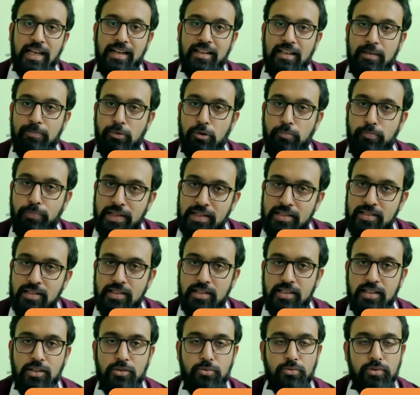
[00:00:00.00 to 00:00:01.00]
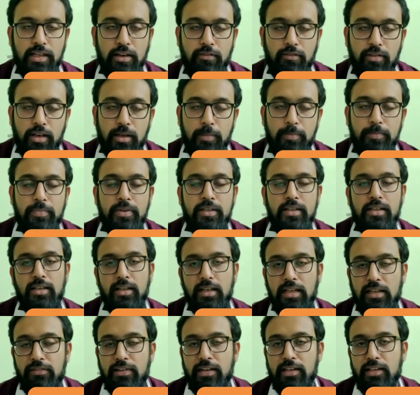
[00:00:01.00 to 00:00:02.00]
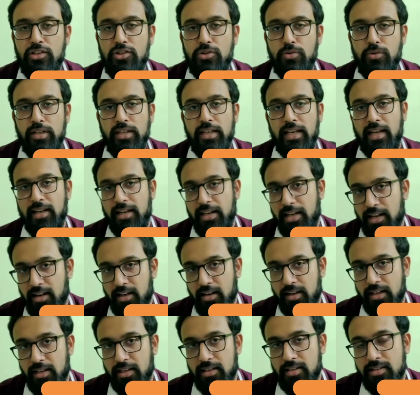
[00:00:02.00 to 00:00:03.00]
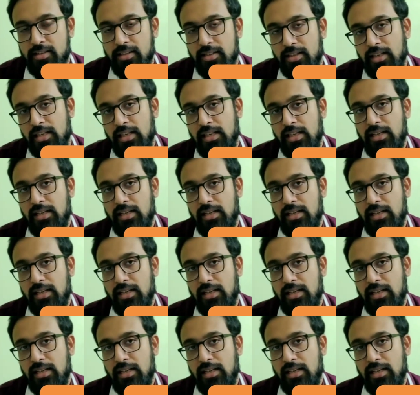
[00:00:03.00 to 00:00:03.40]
and a propensity to develop liver injury and ARDS.